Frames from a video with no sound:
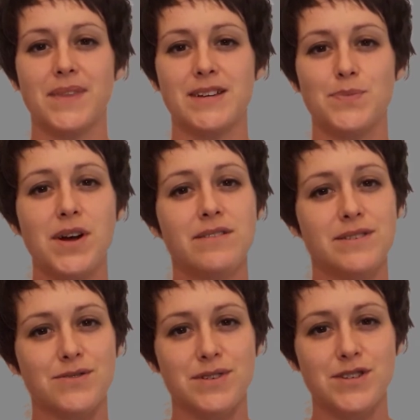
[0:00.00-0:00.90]
As part of
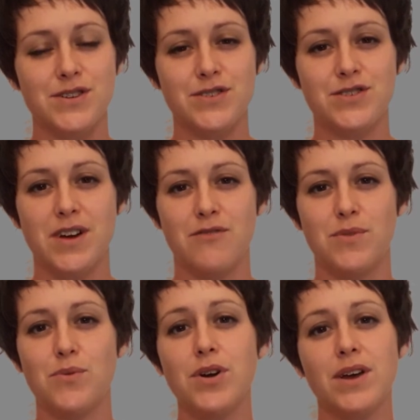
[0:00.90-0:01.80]
this research, I've
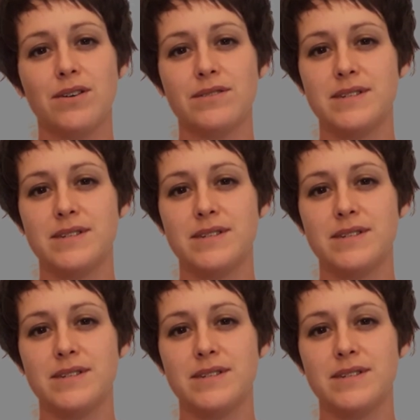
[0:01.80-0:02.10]
been working on the